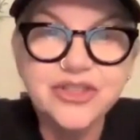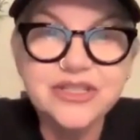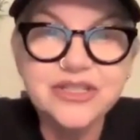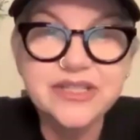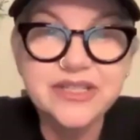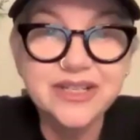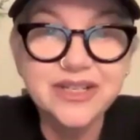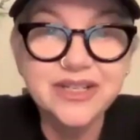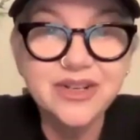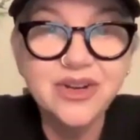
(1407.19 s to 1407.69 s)
this
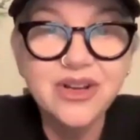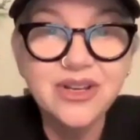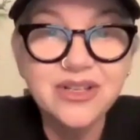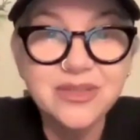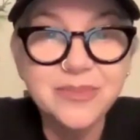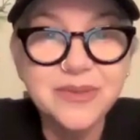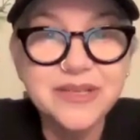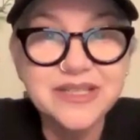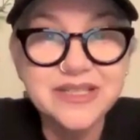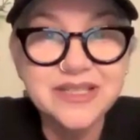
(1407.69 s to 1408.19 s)
can
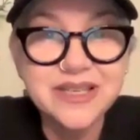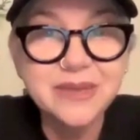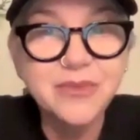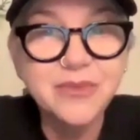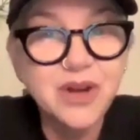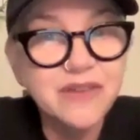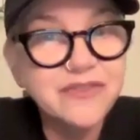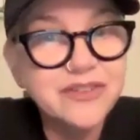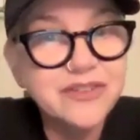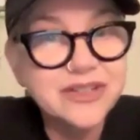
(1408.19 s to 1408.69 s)
cause because
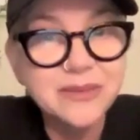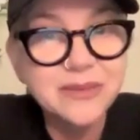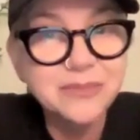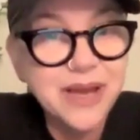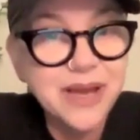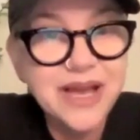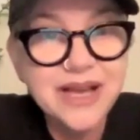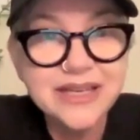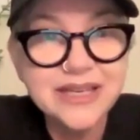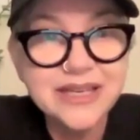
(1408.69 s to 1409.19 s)
I'm often
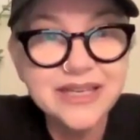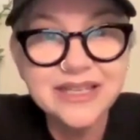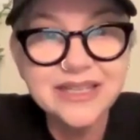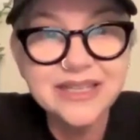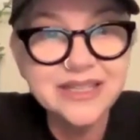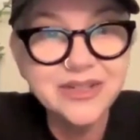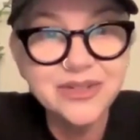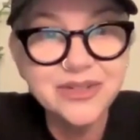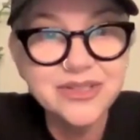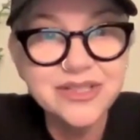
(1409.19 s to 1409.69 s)
unpacking
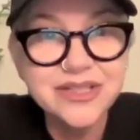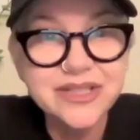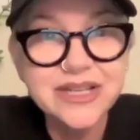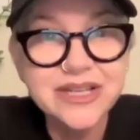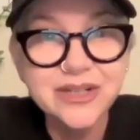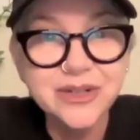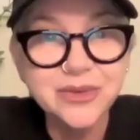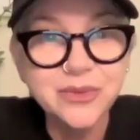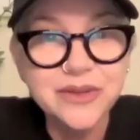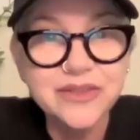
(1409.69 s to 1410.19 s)
it years
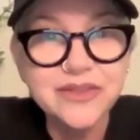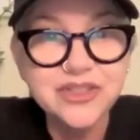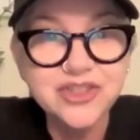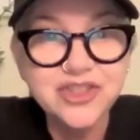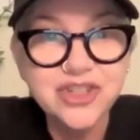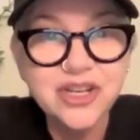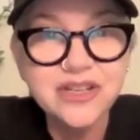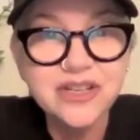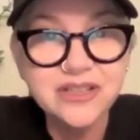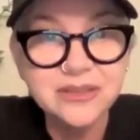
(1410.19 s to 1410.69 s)
later when the
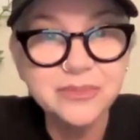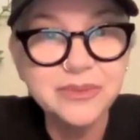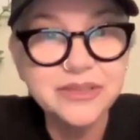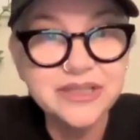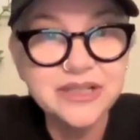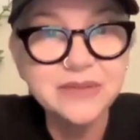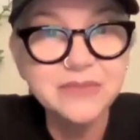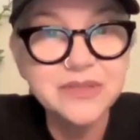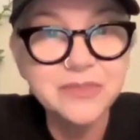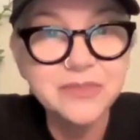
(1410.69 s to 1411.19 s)
child
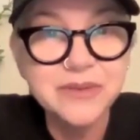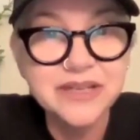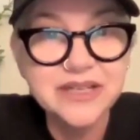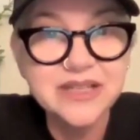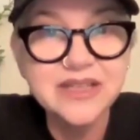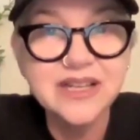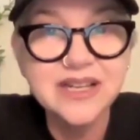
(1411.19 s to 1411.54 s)
becomes my